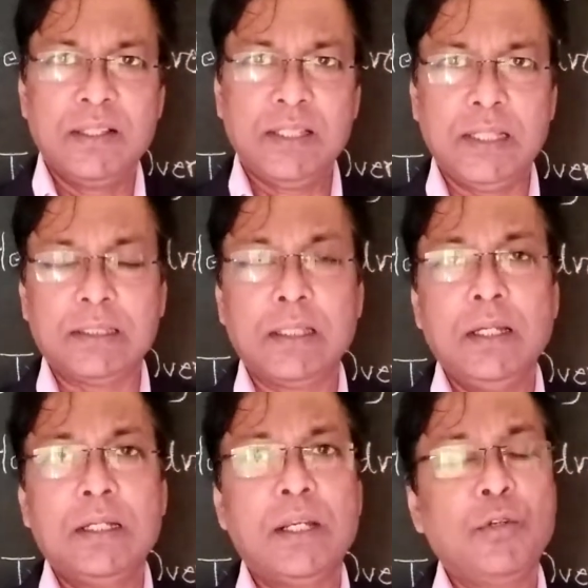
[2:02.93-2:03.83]
6
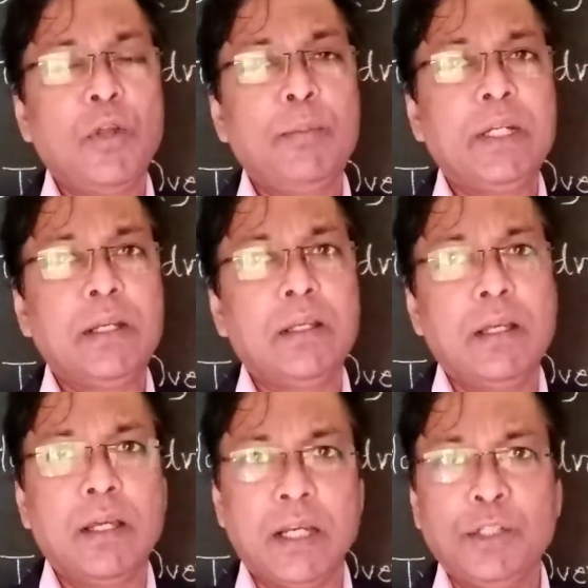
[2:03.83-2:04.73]
trigonometric
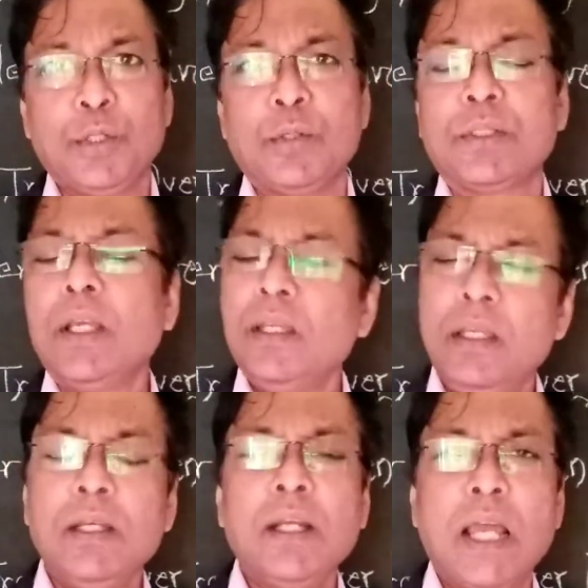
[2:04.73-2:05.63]
ratios?
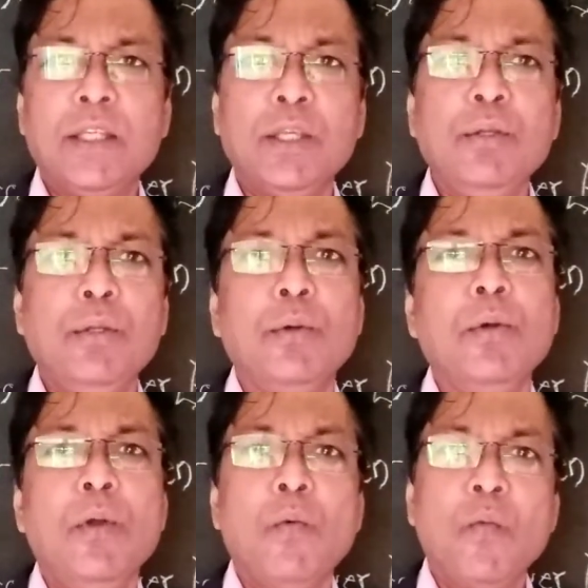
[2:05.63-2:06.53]
Here I give
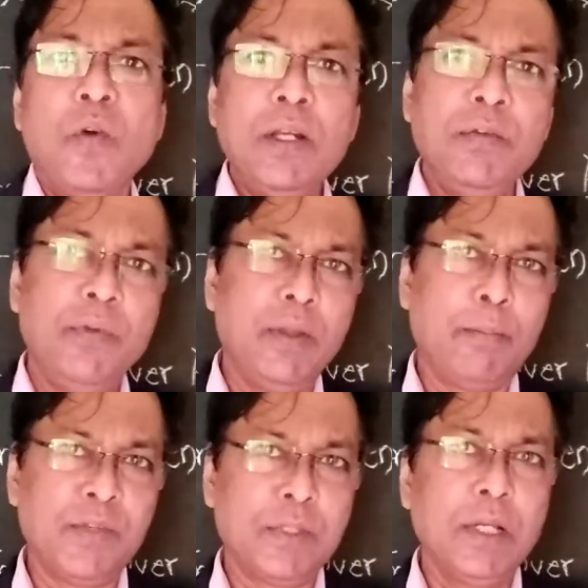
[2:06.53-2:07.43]
you world
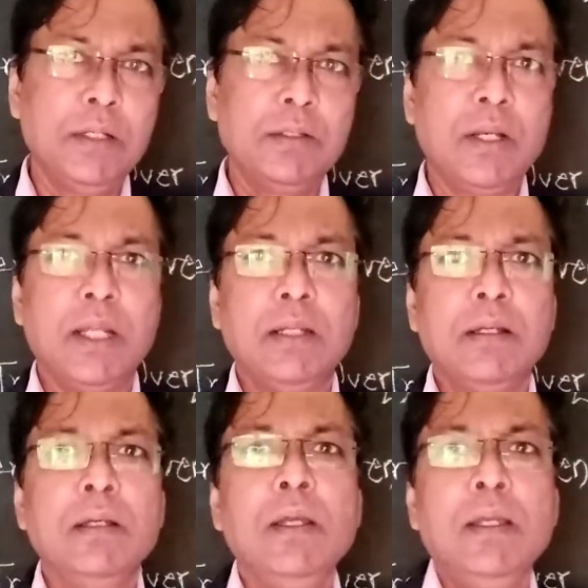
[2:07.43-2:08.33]
famous trick.